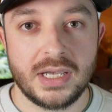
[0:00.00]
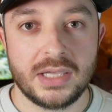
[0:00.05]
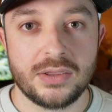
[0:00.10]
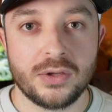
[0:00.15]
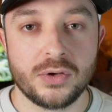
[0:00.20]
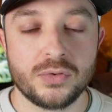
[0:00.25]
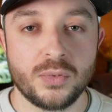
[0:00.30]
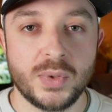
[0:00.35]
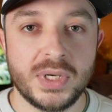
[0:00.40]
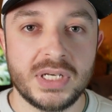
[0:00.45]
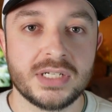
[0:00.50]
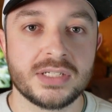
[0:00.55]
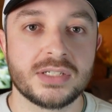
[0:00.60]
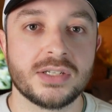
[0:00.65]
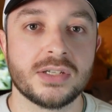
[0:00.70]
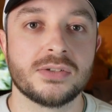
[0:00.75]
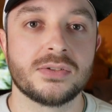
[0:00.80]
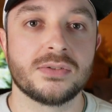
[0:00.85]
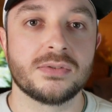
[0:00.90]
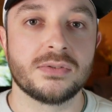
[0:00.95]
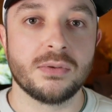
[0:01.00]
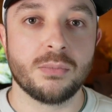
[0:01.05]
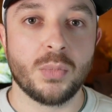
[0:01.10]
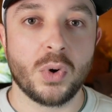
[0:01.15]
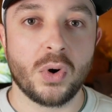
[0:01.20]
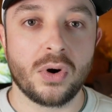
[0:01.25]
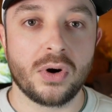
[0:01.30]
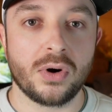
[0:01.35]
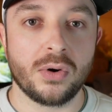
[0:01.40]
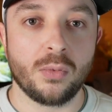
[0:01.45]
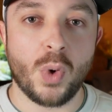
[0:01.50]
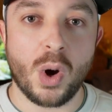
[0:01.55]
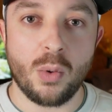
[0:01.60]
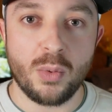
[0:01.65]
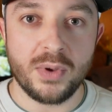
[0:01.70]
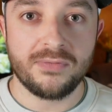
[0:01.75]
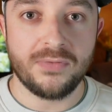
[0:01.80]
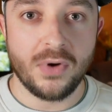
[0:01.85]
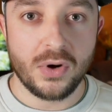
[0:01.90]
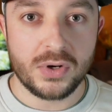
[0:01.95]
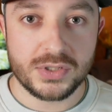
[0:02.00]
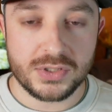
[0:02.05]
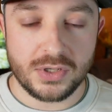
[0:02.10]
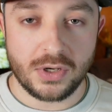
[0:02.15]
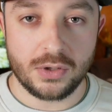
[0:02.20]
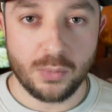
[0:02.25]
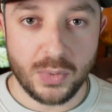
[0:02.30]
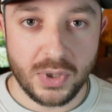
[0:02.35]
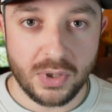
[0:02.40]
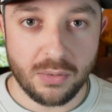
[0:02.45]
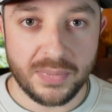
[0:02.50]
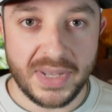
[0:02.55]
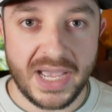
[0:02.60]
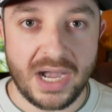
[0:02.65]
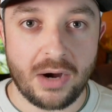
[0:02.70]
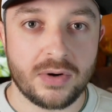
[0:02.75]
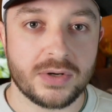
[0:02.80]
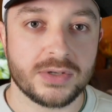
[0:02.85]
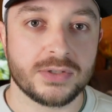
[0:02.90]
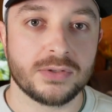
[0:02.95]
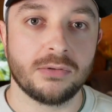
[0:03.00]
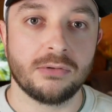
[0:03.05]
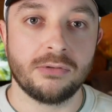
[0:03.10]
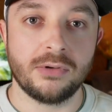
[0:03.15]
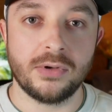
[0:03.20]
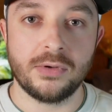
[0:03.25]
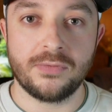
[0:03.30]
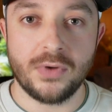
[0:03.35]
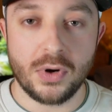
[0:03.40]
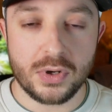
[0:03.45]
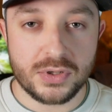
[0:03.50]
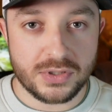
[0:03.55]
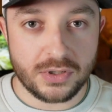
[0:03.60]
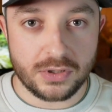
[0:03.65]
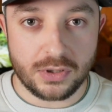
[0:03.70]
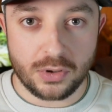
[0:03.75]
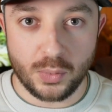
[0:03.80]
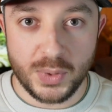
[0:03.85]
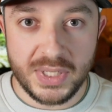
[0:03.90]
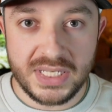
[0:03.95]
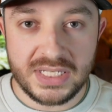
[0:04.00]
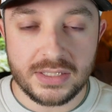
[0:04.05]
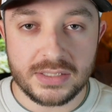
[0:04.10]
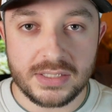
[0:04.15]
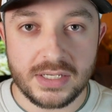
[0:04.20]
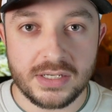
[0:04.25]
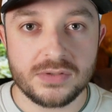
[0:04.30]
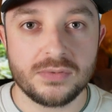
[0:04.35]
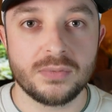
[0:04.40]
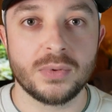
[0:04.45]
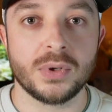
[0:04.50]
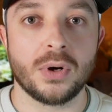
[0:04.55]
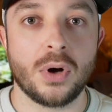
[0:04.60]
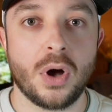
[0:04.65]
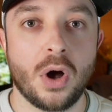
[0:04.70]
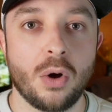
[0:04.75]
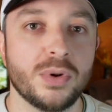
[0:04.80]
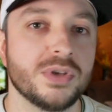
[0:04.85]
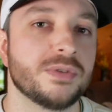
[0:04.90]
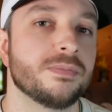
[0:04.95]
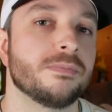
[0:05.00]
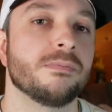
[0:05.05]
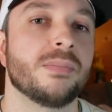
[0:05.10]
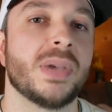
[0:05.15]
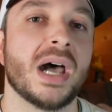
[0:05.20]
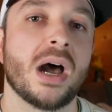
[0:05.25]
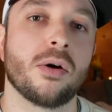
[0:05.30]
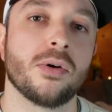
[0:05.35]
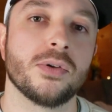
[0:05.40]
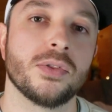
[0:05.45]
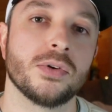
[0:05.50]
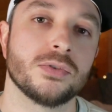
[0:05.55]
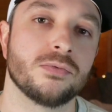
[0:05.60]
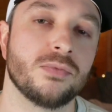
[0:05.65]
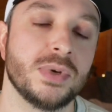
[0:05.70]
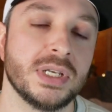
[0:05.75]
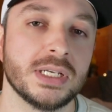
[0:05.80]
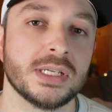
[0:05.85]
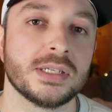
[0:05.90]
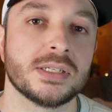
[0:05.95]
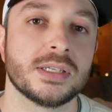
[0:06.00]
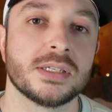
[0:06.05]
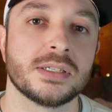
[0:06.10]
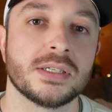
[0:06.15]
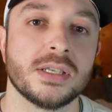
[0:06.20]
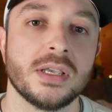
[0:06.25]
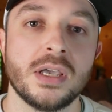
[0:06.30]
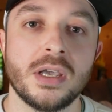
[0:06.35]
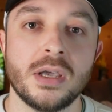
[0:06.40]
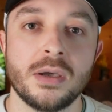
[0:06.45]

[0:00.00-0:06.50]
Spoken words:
And those weaknesses, the more what we focus on, we empower. So if we focus on our weaknesses, we'll always empower those weaknesses.